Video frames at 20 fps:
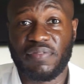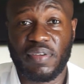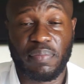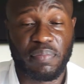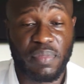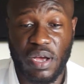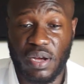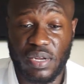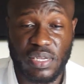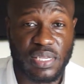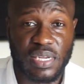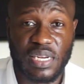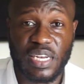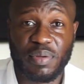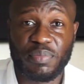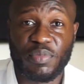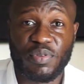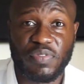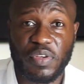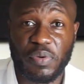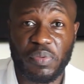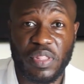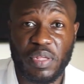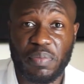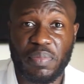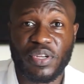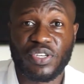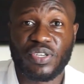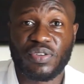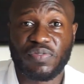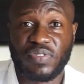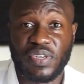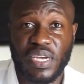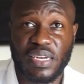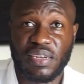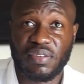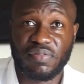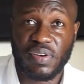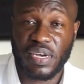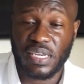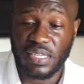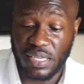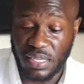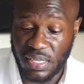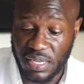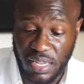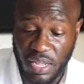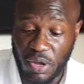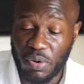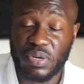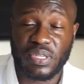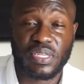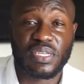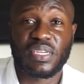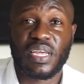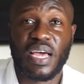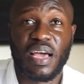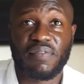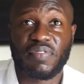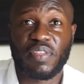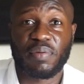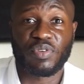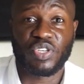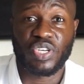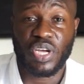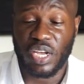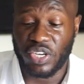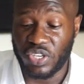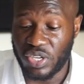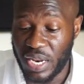I'm constantly moving with a bunch of tech devices and I always need to have them charged,